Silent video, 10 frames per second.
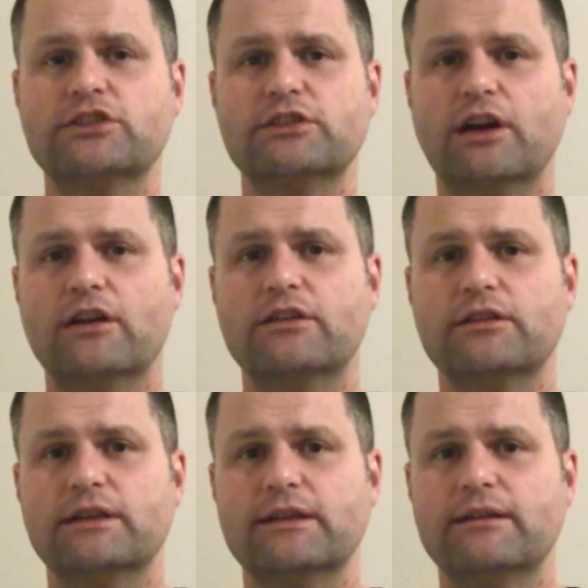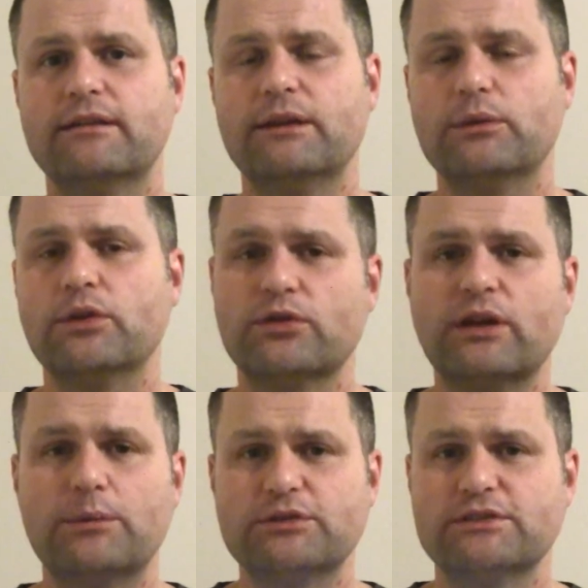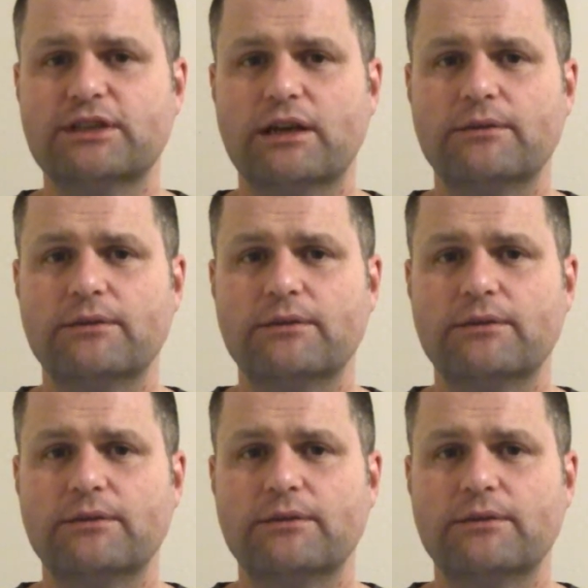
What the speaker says: to your doctor and see what those options are.